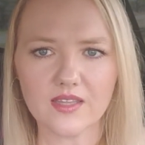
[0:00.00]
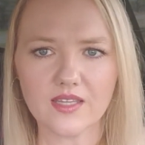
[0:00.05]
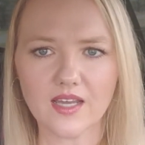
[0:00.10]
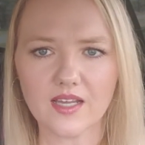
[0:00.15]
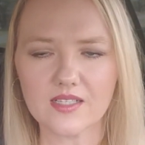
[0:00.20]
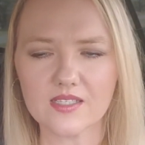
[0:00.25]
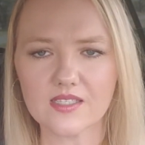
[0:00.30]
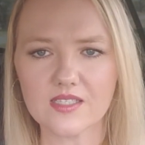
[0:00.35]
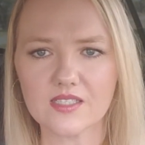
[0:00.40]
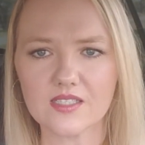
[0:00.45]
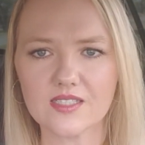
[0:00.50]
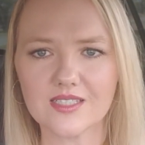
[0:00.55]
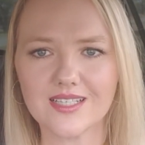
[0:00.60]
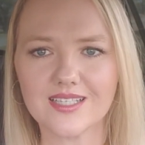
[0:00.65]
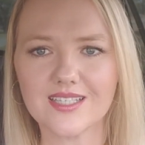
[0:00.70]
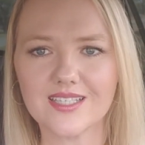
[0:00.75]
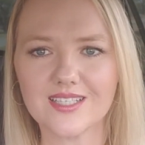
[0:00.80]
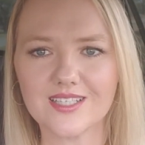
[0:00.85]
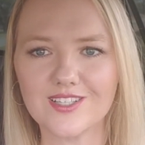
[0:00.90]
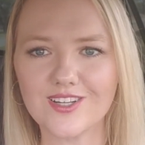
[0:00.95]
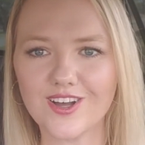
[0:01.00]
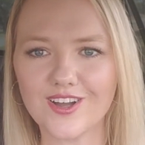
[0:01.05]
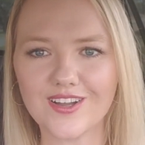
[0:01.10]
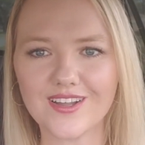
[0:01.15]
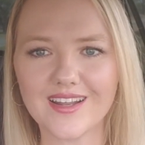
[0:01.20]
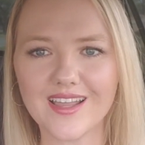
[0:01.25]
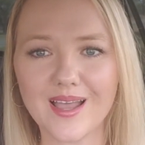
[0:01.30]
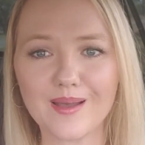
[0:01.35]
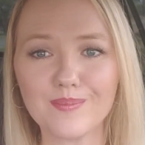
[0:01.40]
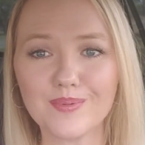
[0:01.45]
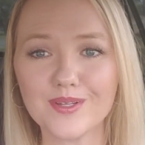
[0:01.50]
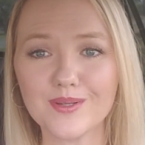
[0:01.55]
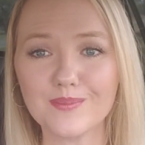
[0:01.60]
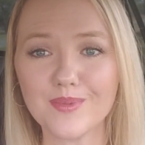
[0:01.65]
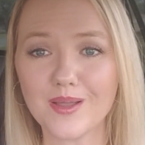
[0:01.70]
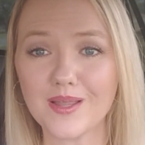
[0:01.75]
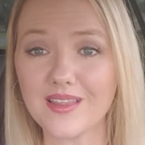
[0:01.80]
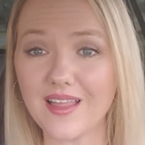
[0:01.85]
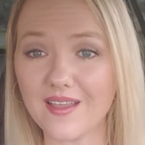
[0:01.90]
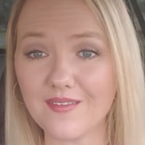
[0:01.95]
That's just not going to happen in
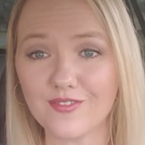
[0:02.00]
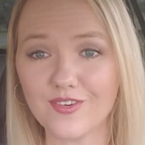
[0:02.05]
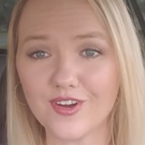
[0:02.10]
my life